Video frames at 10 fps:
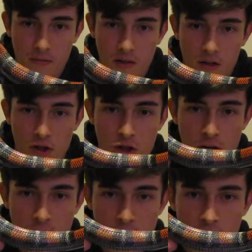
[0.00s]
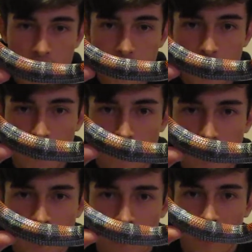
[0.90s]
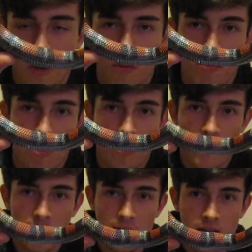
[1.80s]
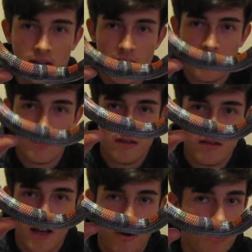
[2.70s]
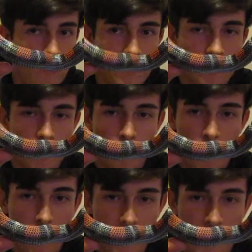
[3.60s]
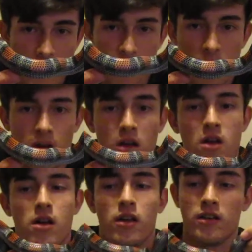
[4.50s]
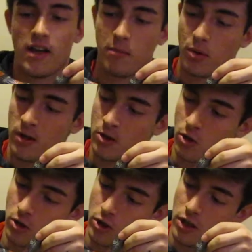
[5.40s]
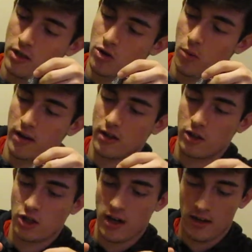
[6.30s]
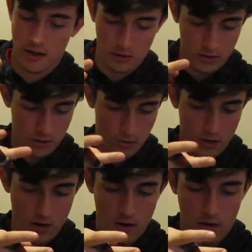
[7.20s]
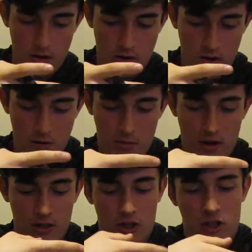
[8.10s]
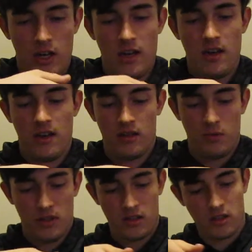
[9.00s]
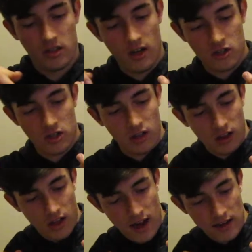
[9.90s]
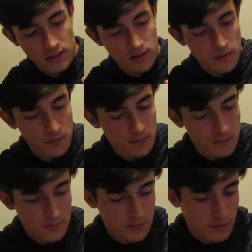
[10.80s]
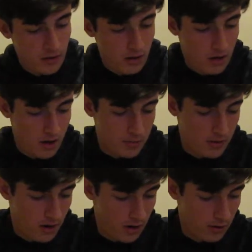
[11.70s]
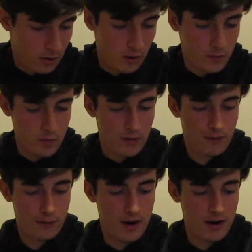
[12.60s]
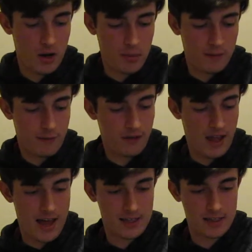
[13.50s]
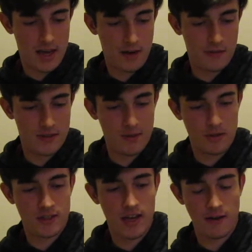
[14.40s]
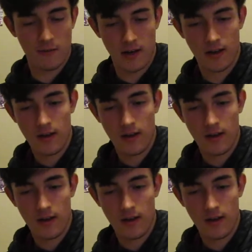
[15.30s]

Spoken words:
She should be showing a little bit more iridescence. I don't know if it's going to show up on camera, because I'm pretty sure she is going into shed here soon. But she has been such a delight. Got her from a friend up in Flagstaff. His name's David.